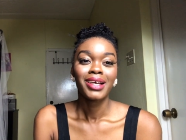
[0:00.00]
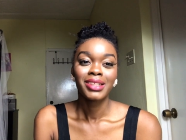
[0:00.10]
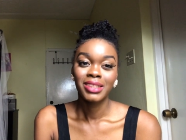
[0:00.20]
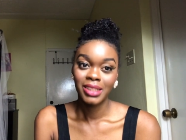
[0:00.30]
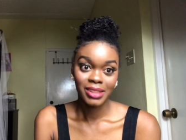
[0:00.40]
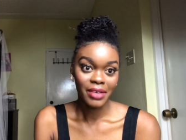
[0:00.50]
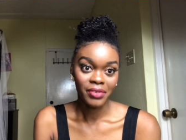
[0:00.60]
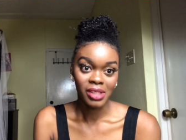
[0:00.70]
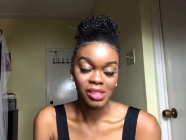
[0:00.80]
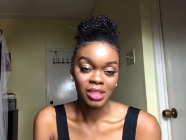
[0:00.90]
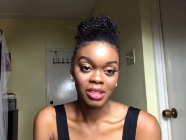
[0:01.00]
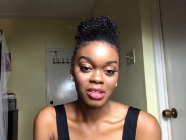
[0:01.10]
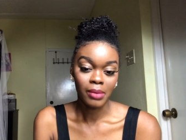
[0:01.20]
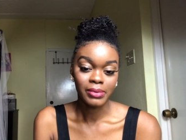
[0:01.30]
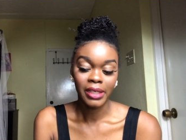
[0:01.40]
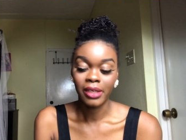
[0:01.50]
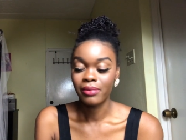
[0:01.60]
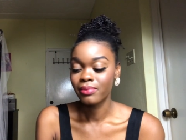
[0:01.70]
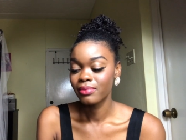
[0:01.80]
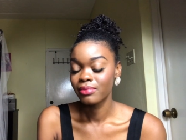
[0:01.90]
she's definitely in the top ten.
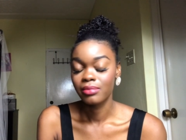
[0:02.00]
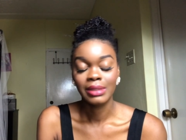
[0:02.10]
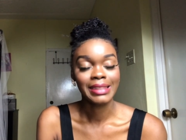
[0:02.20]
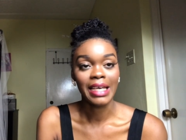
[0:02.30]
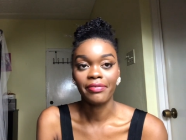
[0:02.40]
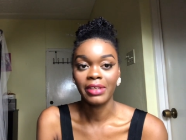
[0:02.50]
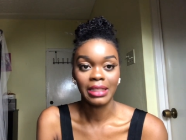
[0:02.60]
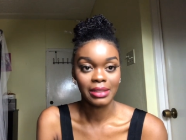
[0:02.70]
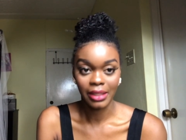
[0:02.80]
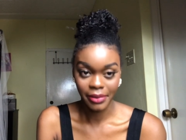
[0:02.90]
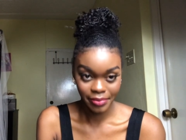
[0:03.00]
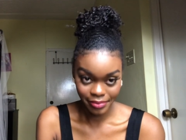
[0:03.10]
Definitely.